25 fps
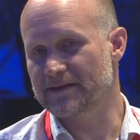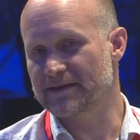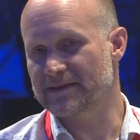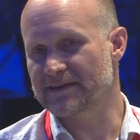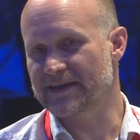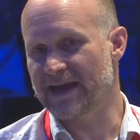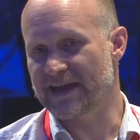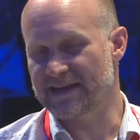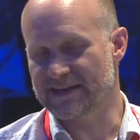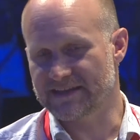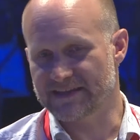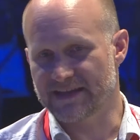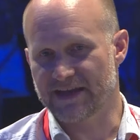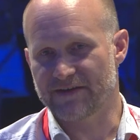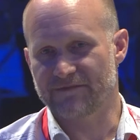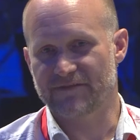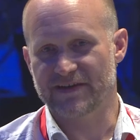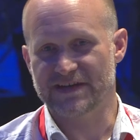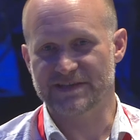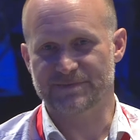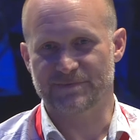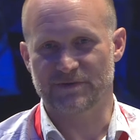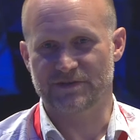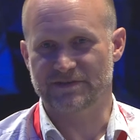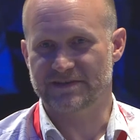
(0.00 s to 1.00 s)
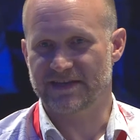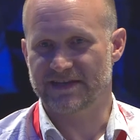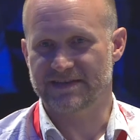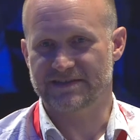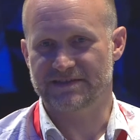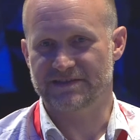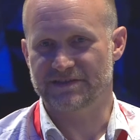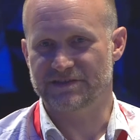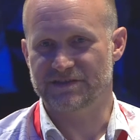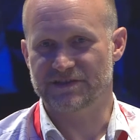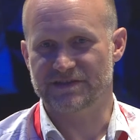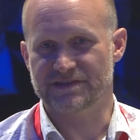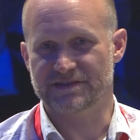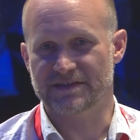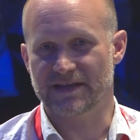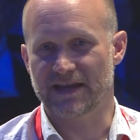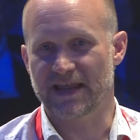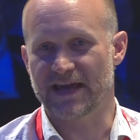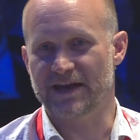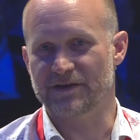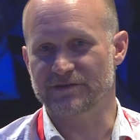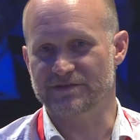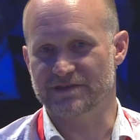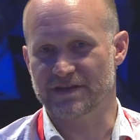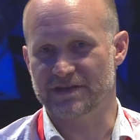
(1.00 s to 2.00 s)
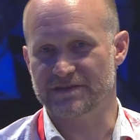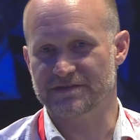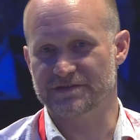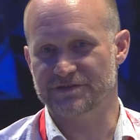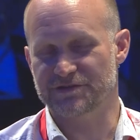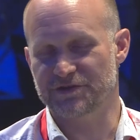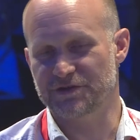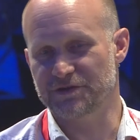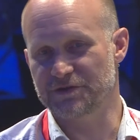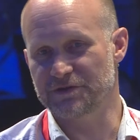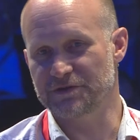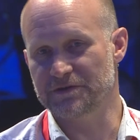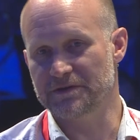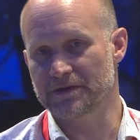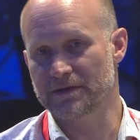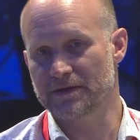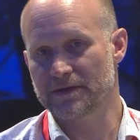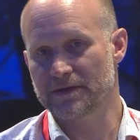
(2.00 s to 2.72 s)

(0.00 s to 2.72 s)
gaining that Facebook data just allows us to